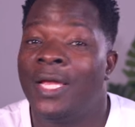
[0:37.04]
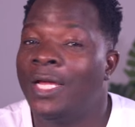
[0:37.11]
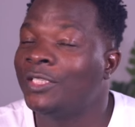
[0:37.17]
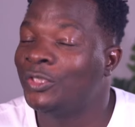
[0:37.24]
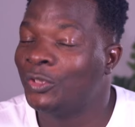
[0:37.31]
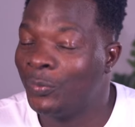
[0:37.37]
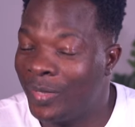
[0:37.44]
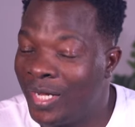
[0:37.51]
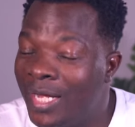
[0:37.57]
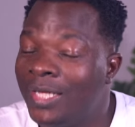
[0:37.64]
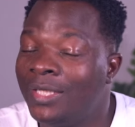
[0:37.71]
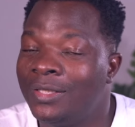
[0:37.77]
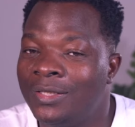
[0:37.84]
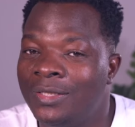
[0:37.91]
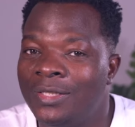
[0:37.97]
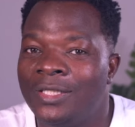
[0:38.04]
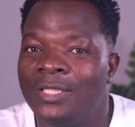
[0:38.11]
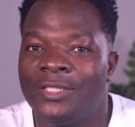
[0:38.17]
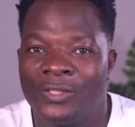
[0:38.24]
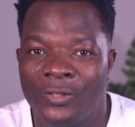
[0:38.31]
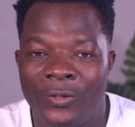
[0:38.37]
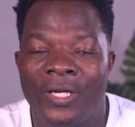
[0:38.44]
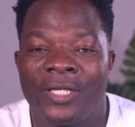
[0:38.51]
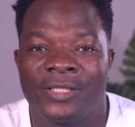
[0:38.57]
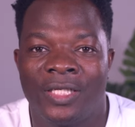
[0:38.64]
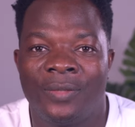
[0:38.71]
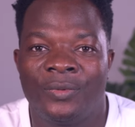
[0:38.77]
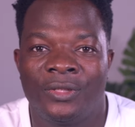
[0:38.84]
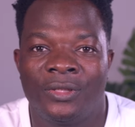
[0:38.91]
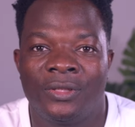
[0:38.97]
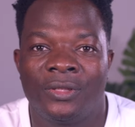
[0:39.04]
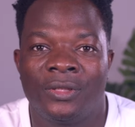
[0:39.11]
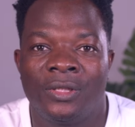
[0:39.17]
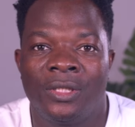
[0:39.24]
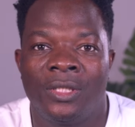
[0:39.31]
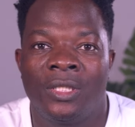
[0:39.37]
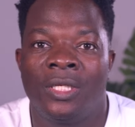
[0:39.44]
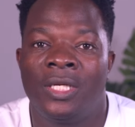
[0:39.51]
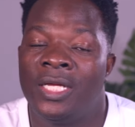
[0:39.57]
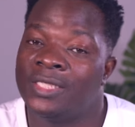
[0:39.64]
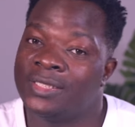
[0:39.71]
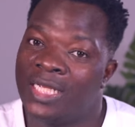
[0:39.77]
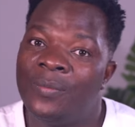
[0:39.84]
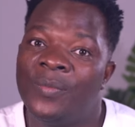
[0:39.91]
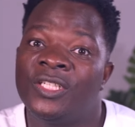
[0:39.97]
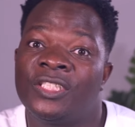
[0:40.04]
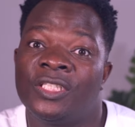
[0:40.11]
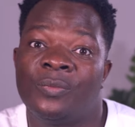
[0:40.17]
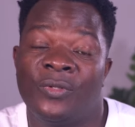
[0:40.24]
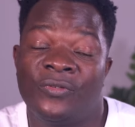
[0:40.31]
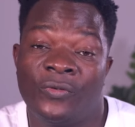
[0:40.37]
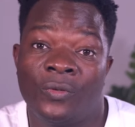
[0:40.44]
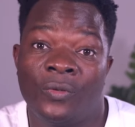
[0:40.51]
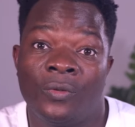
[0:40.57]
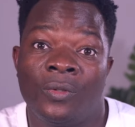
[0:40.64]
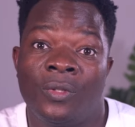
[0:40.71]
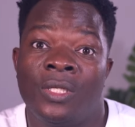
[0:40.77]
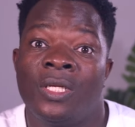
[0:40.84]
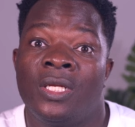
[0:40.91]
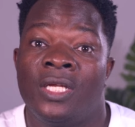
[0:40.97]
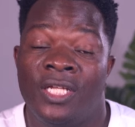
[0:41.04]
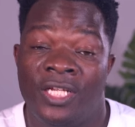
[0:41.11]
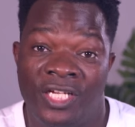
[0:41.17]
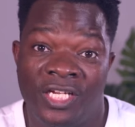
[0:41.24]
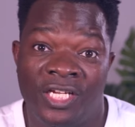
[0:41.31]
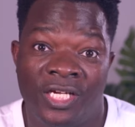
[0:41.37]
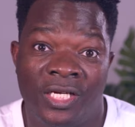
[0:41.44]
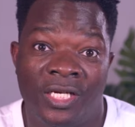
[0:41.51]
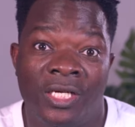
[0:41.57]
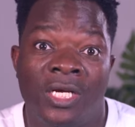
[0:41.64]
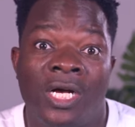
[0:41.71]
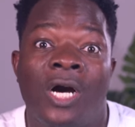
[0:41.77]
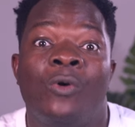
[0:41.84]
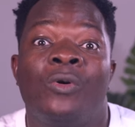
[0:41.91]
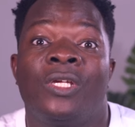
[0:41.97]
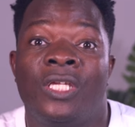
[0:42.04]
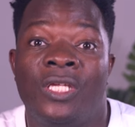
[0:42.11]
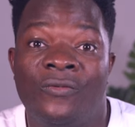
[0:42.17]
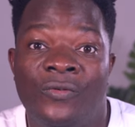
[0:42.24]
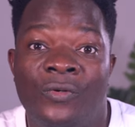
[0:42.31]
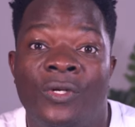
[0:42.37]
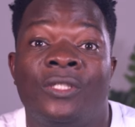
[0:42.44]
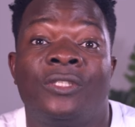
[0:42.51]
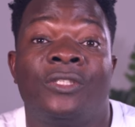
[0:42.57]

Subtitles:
And Japan is no exception. As I mentioned before, here I will give you a